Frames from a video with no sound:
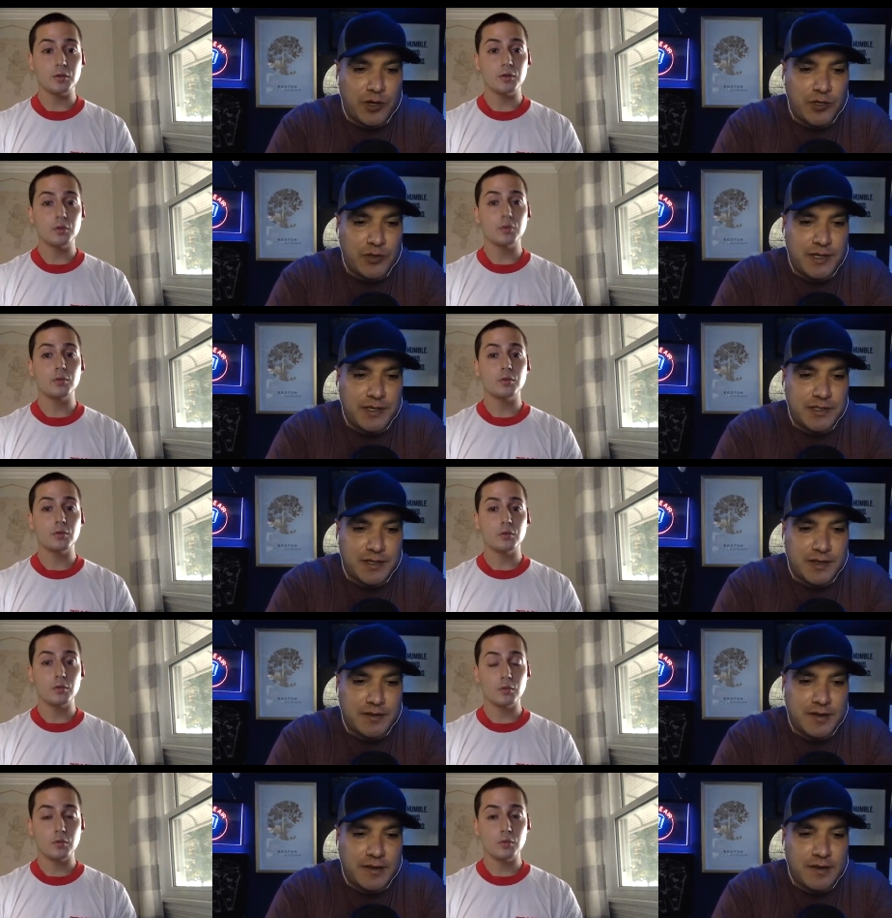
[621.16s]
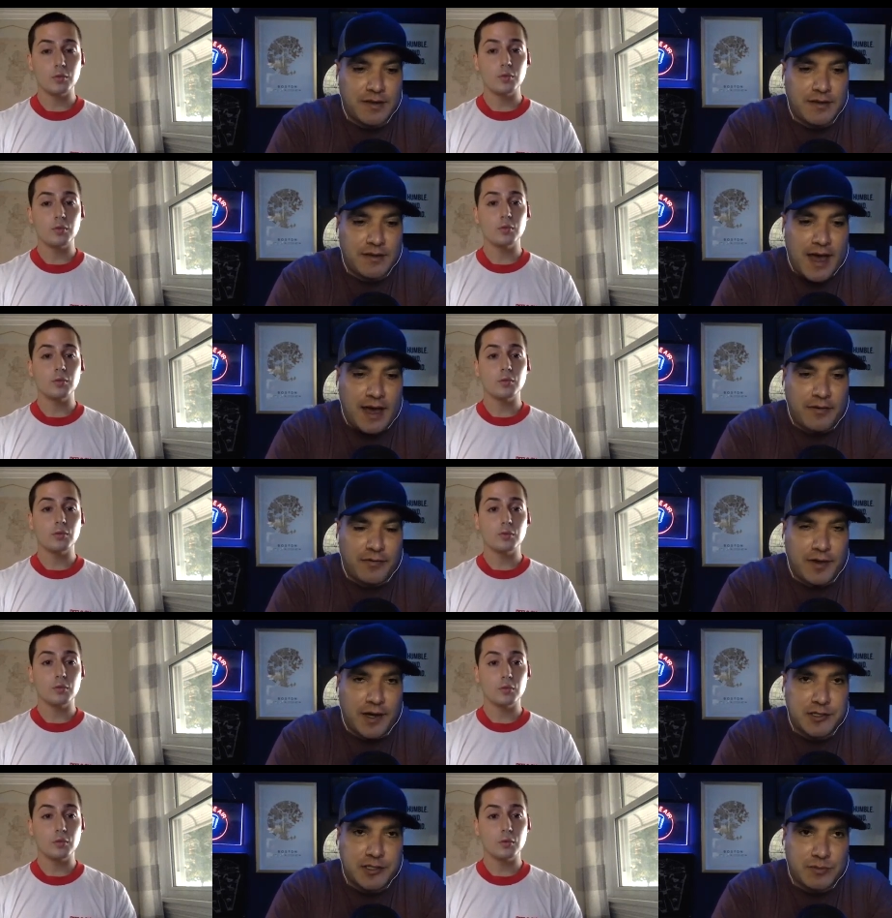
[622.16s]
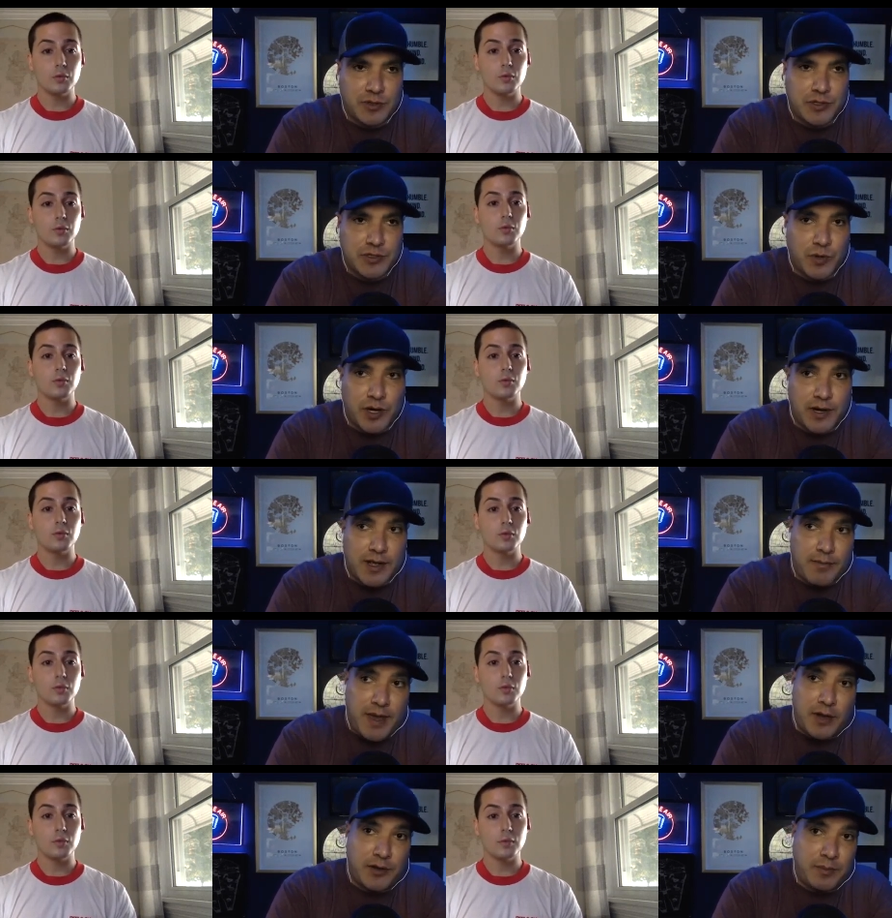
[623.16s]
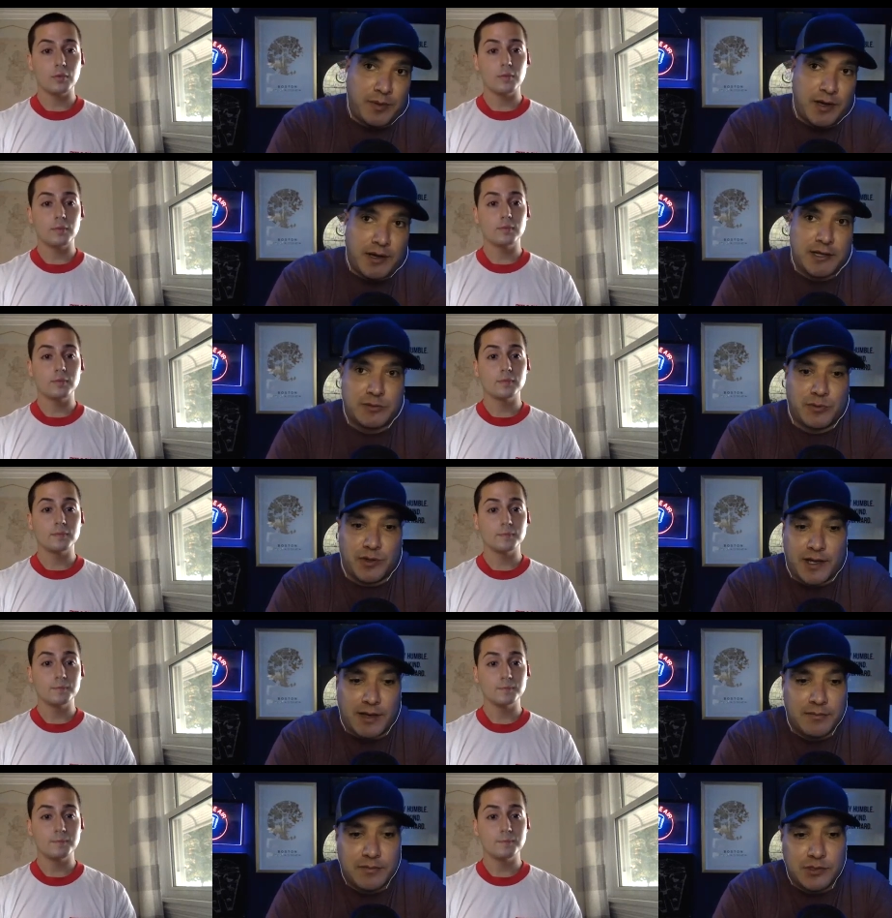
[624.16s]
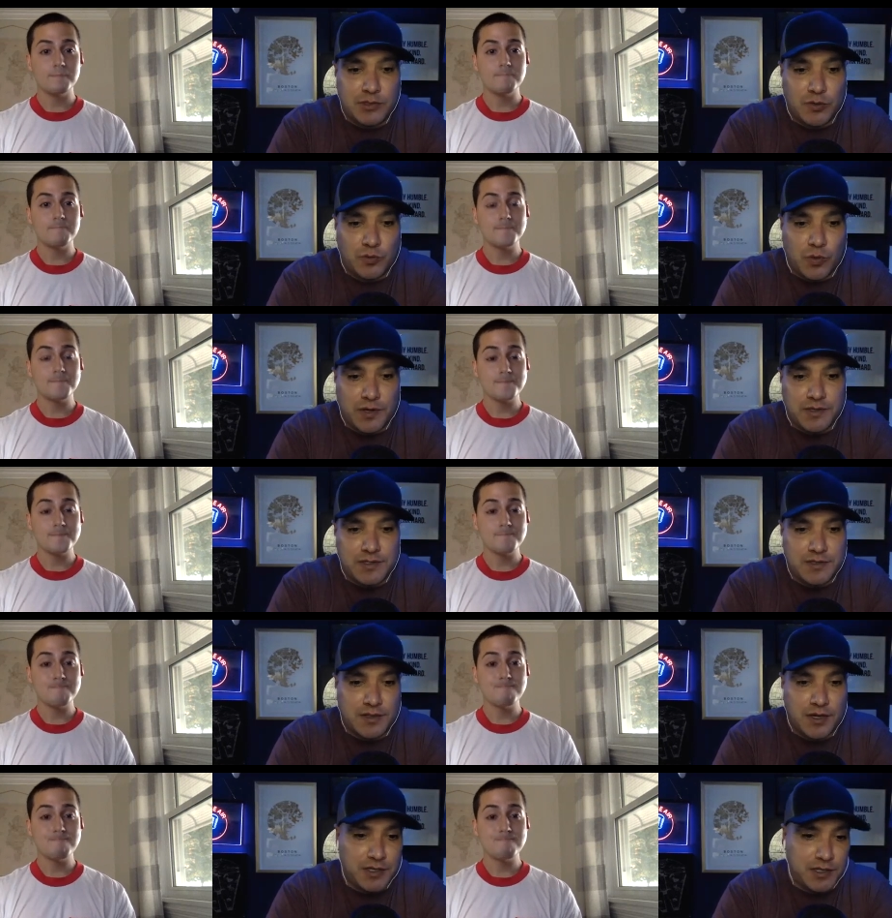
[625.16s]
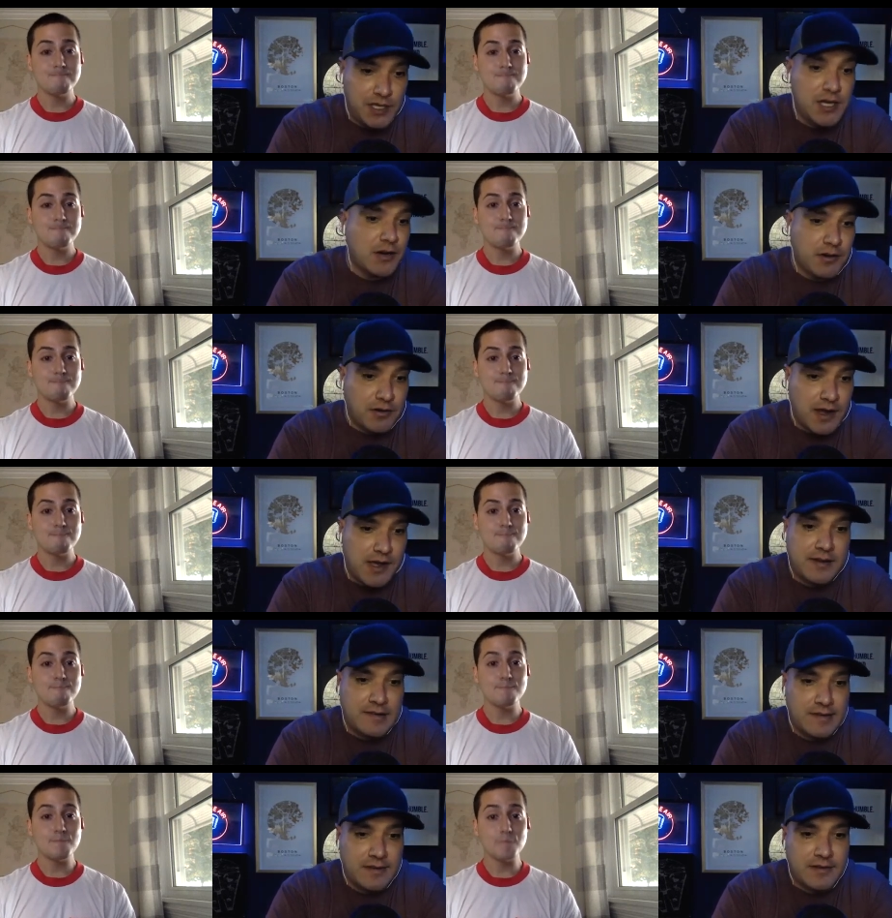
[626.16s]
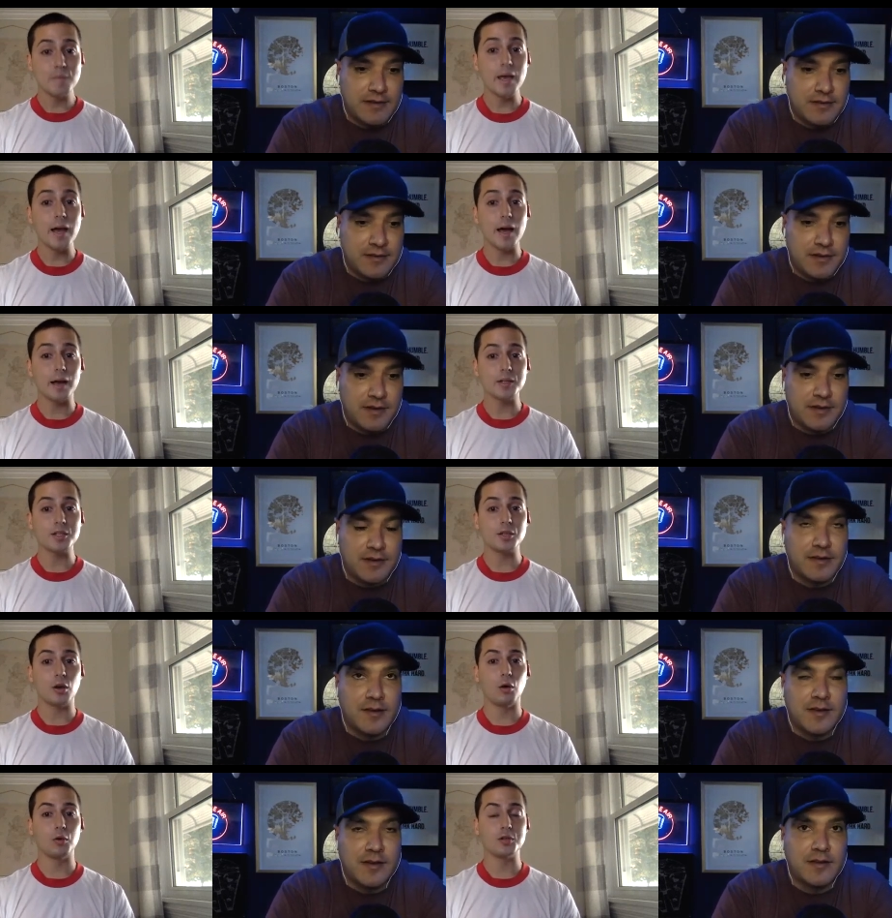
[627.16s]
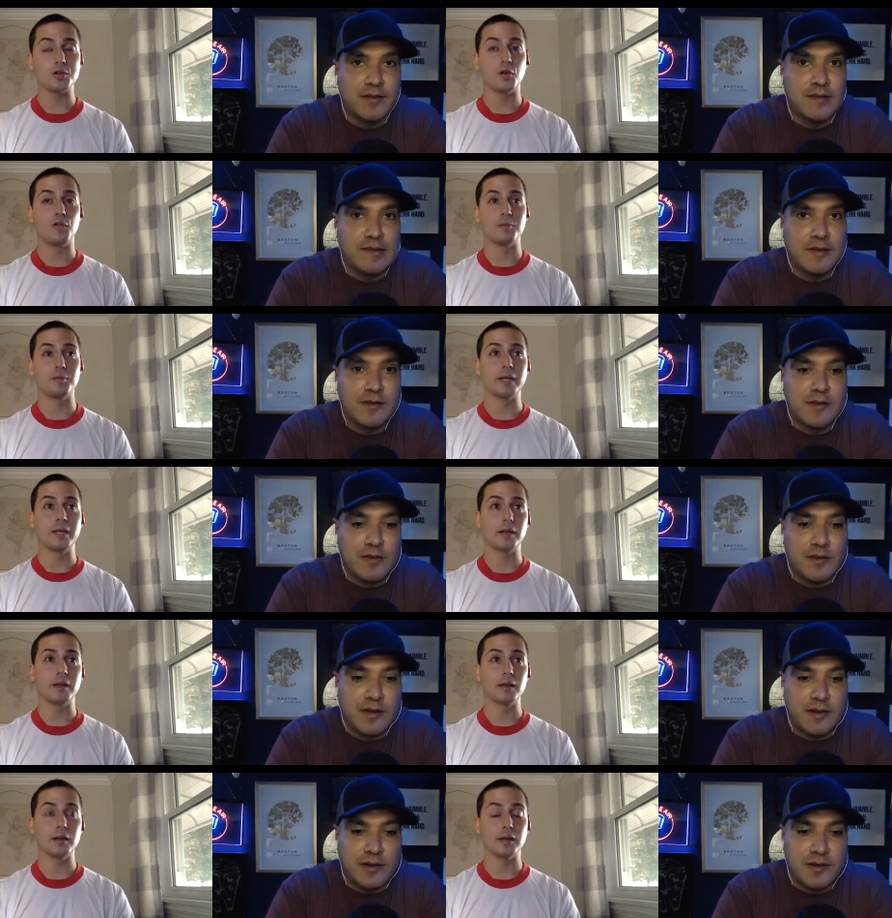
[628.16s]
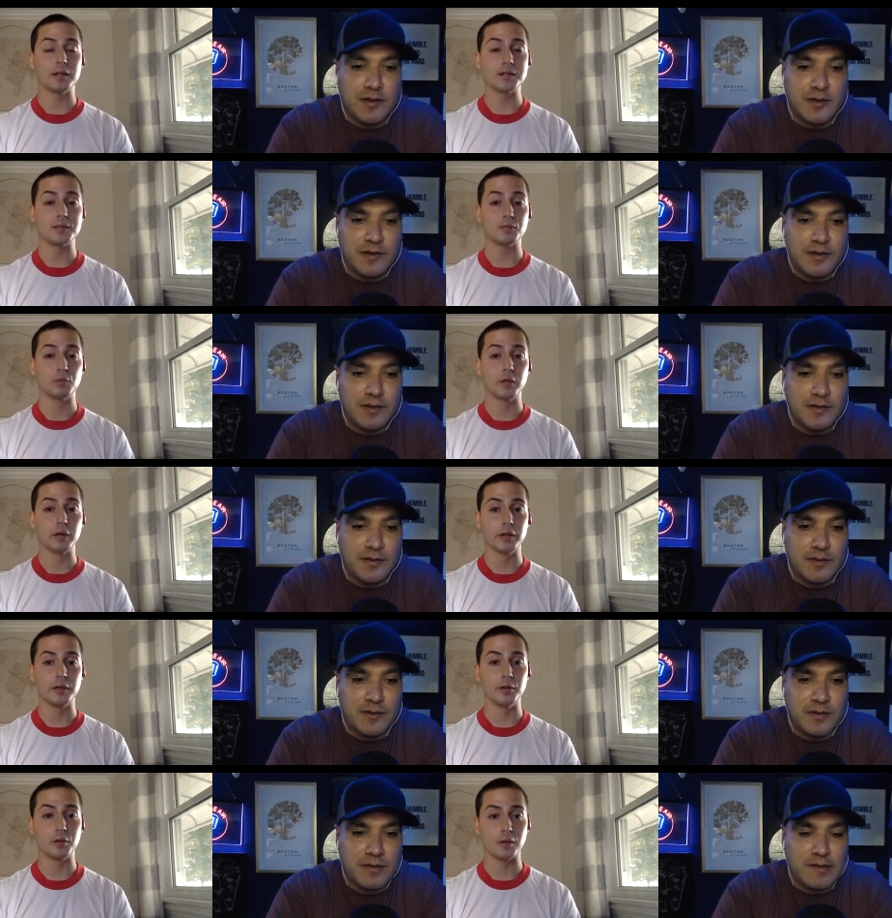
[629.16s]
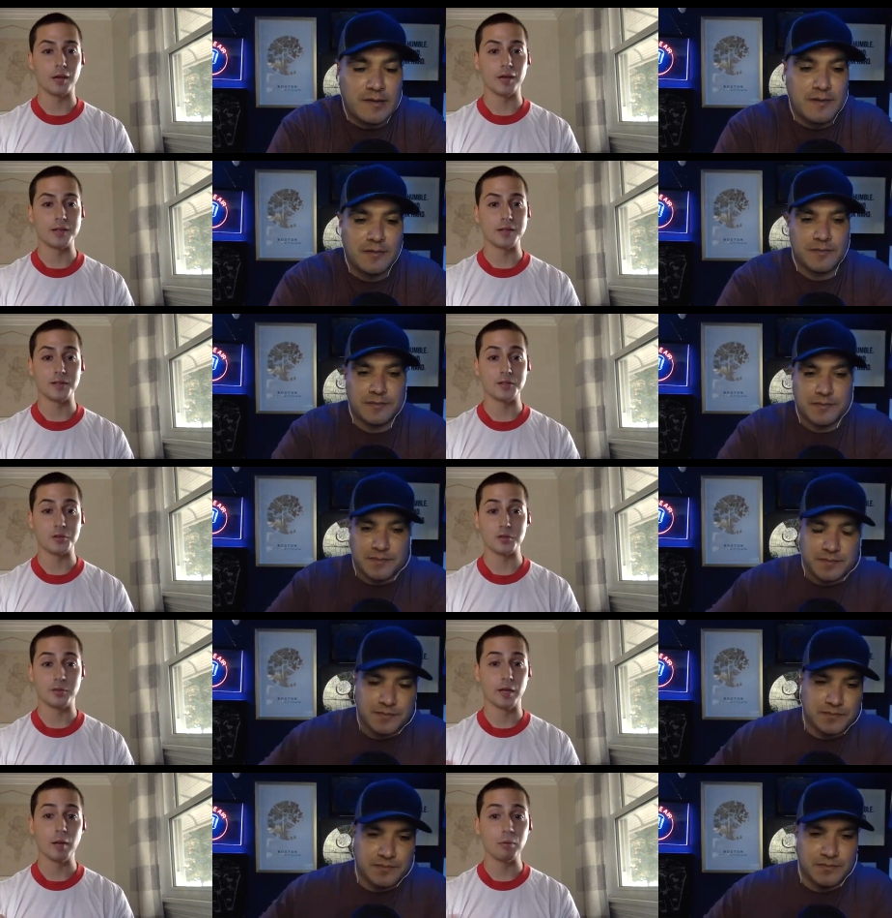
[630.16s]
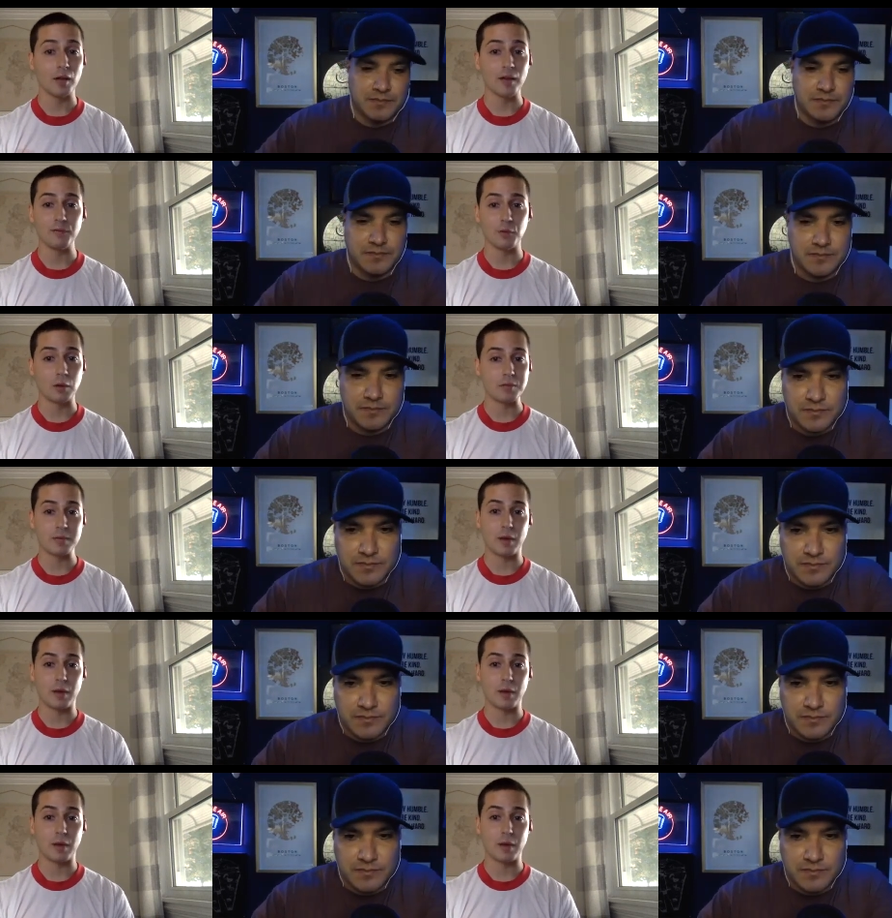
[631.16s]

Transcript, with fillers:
Speaker 1: you need to have customers where it may only be a customer that comes to you once a year, right?
Speaker 2: Yeah, so so for me, it's really utilizing the social media platforms and my